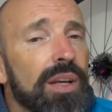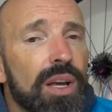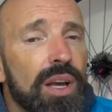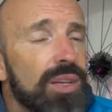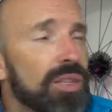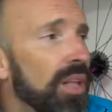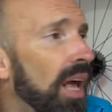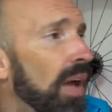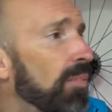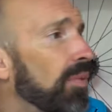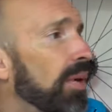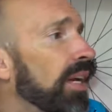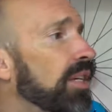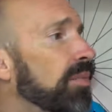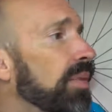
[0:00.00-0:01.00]
So that
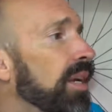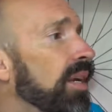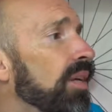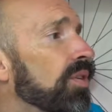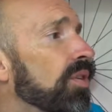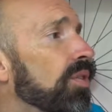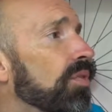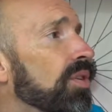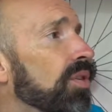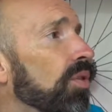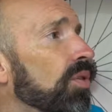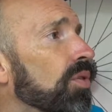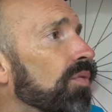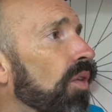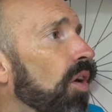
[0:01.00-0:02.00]
brings me to the
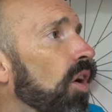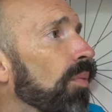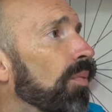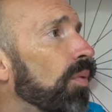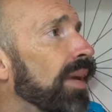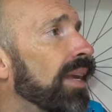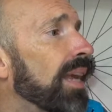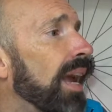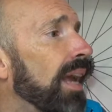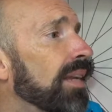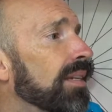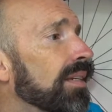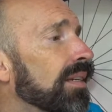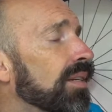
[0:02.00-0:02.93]
results from the weekend.